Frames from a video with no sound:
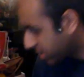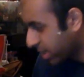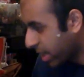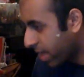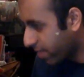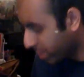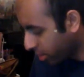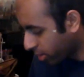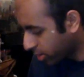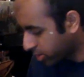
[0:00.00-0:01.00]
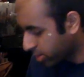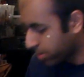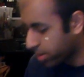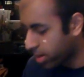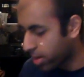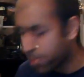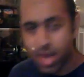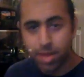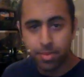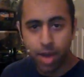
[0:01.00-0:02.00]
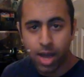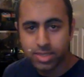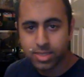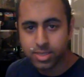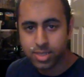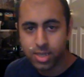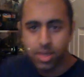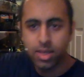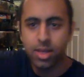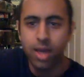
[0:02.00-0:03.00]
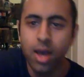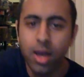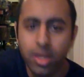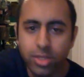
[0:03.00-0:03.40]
thing I have here is some of the Medabots uh,